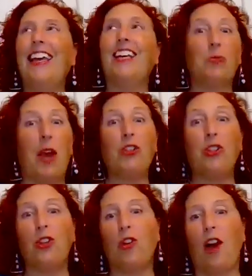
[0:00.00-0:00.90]

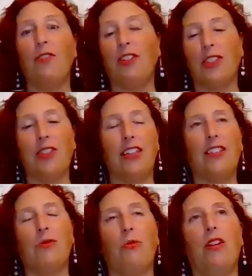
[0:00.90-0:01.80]
especially travel.
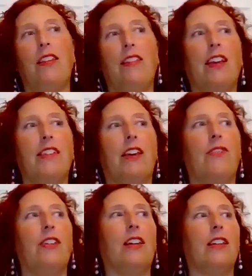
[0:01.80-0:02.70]
It's one of the things I
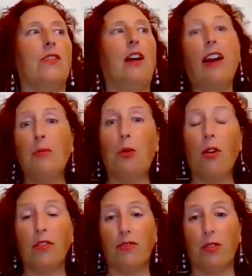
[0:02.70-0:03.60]
feel like is very
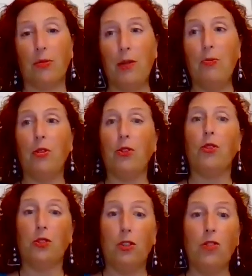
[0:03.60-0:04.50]
important for people
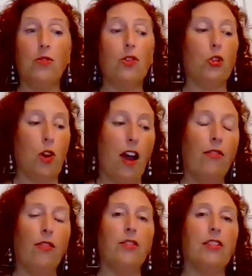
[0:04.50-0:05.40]
to do, to
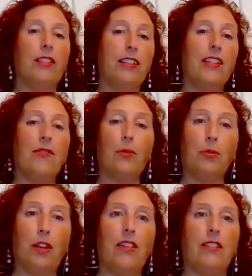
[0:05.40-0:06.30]
travel, to see
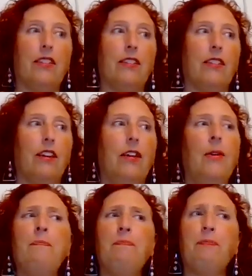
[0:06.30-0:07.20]
different places,
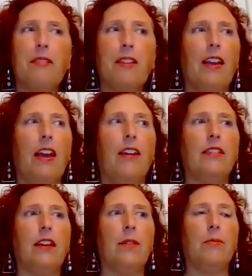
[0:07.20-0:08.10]

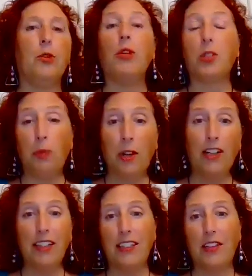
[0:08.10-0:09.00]
and to
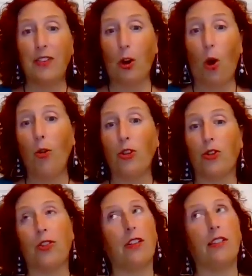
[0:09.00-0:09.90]
experience different
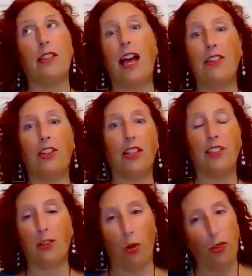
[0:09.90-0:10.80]
cultures, because that
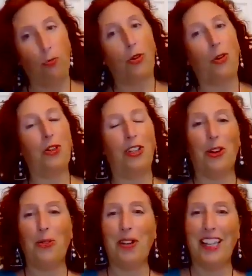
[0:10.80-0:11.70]
just goes,
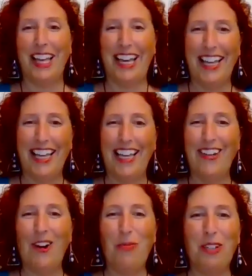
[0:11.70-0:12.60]

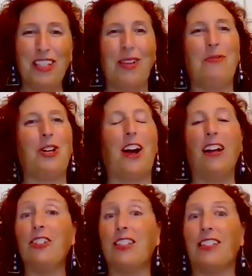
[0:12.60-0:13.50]
it opens up your
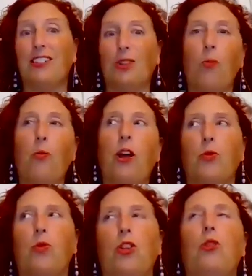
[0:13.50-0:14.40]
consciousness so
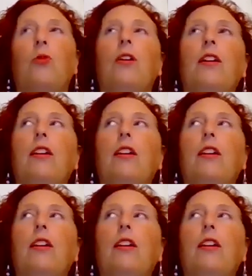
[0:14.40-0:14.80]
much when you